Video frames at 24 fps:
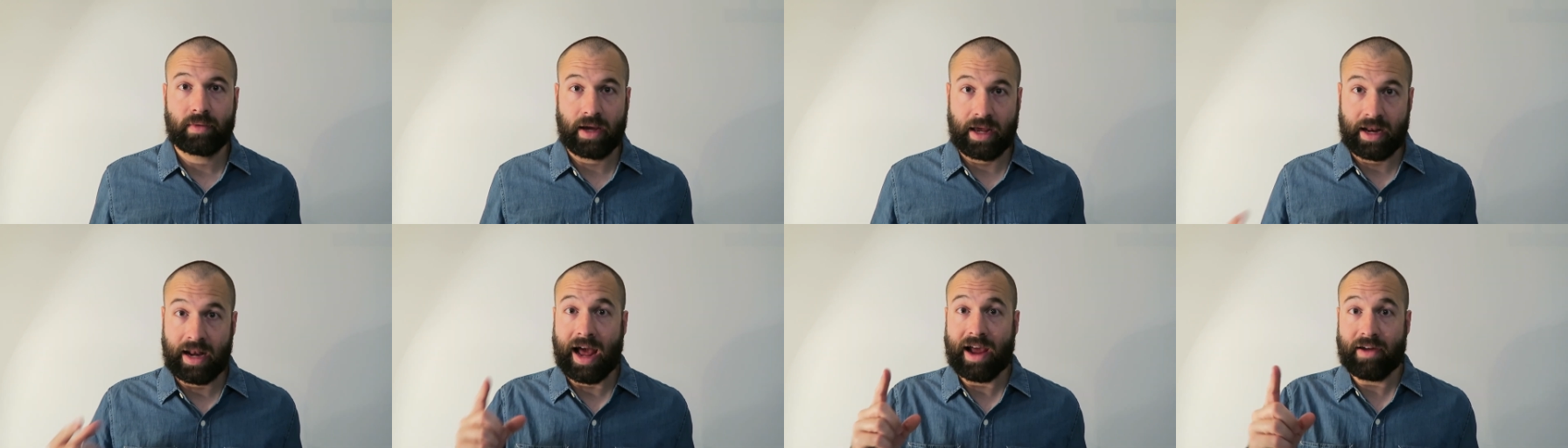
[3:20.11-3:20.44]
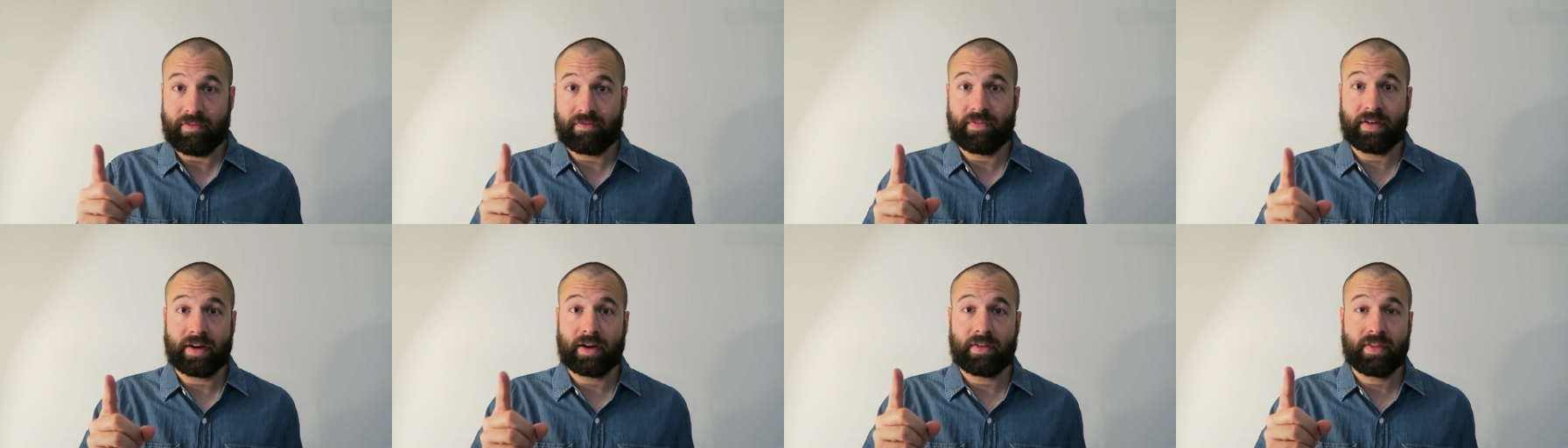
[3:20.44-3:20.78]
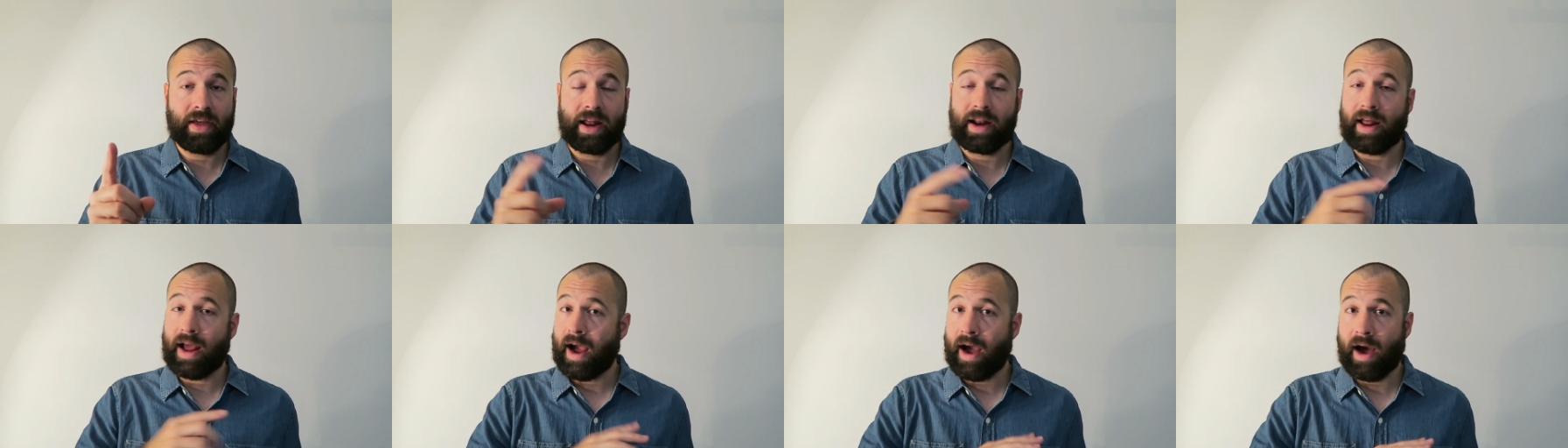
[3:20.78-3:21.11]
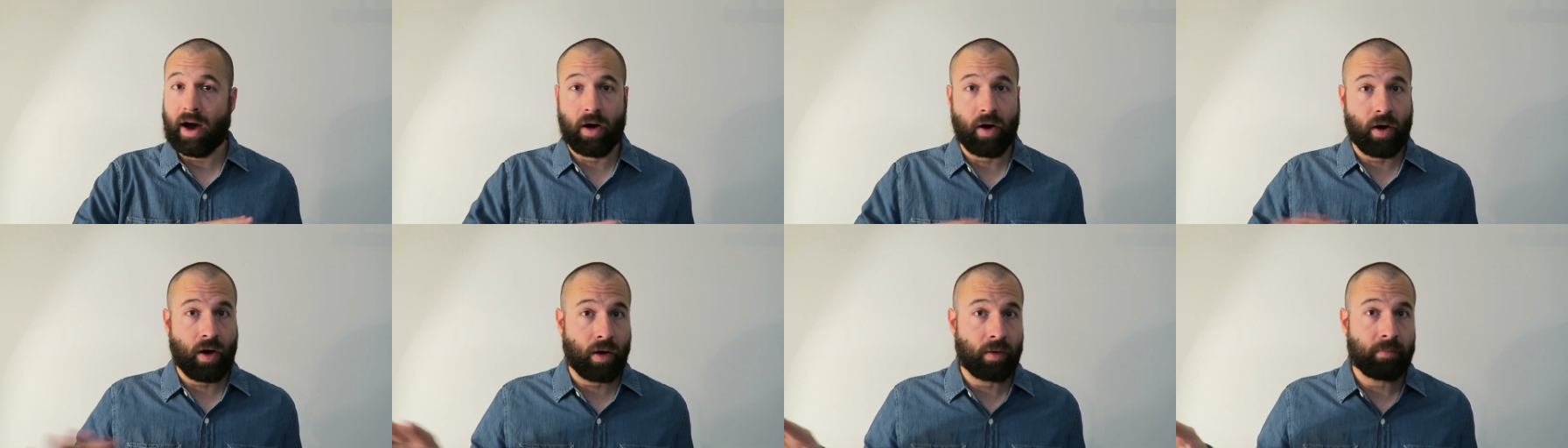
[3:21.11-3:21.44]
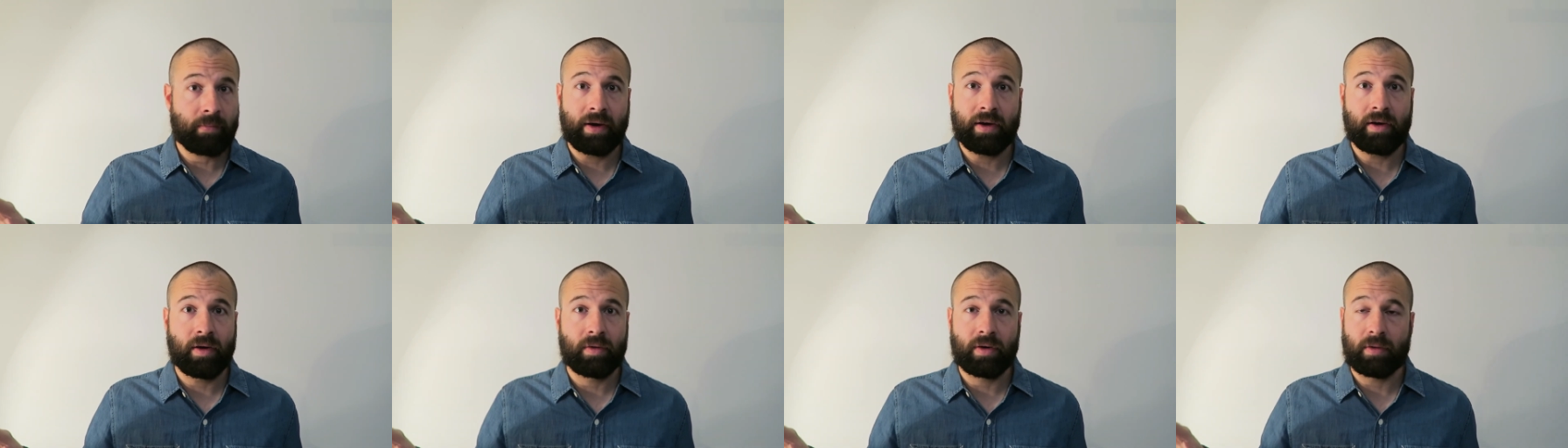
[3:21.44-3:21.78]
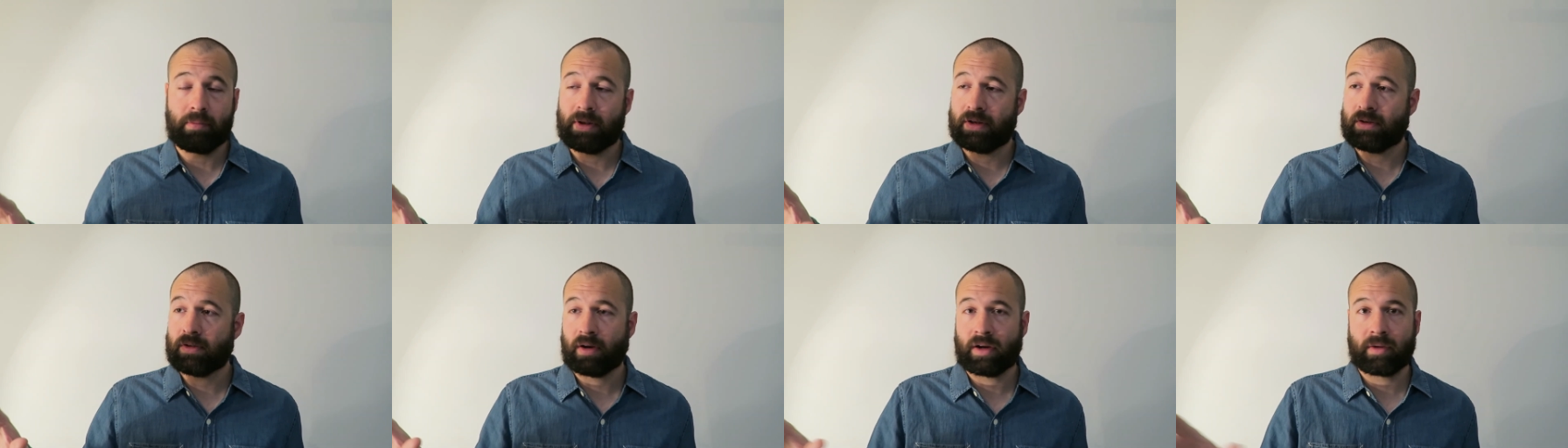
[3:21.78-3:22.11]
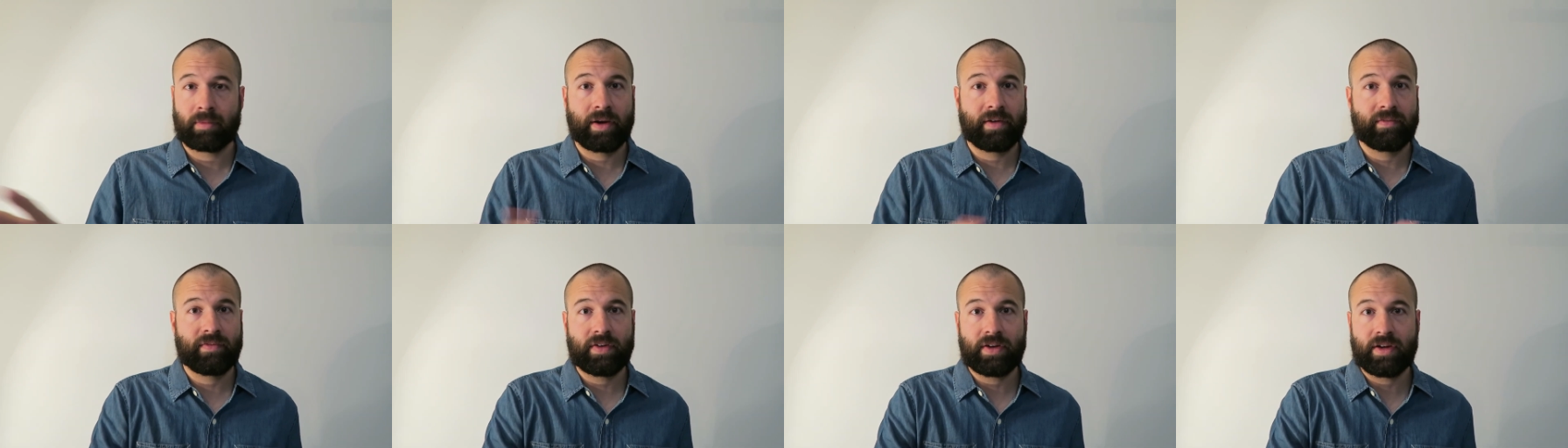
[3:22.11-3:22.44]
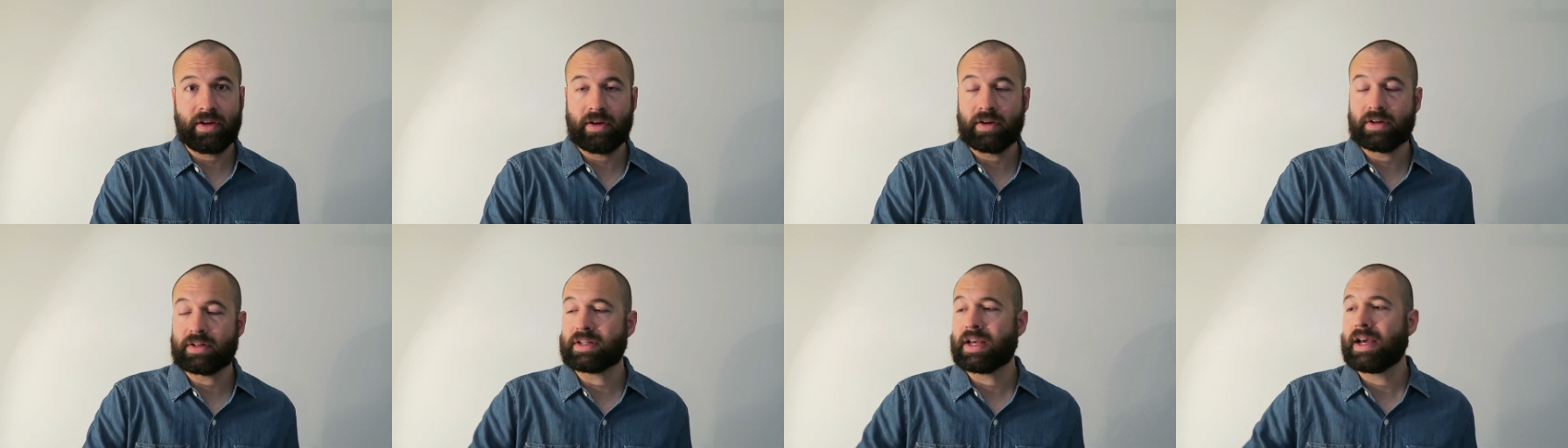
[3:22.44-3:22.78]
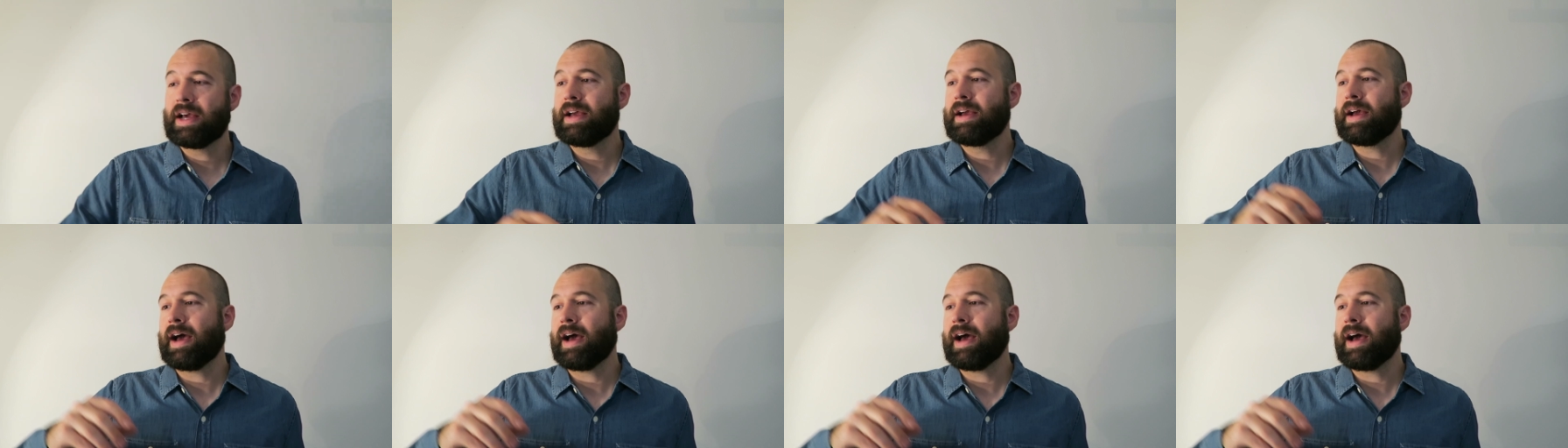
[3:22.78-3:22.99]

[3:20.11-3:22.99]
And I figured that out all my own. I've been talking about it for years.